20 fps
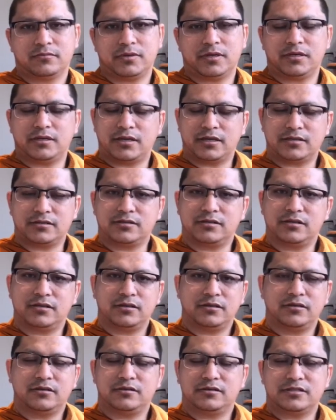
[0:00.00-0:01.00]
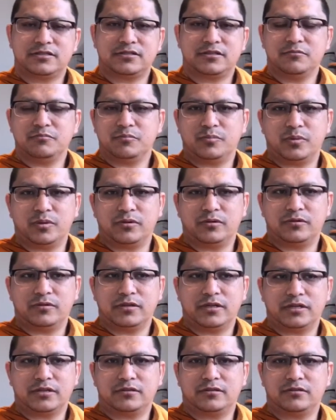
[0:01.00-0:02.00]
And that's simple,
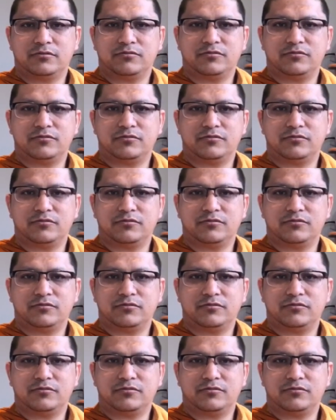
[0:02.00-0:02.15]
that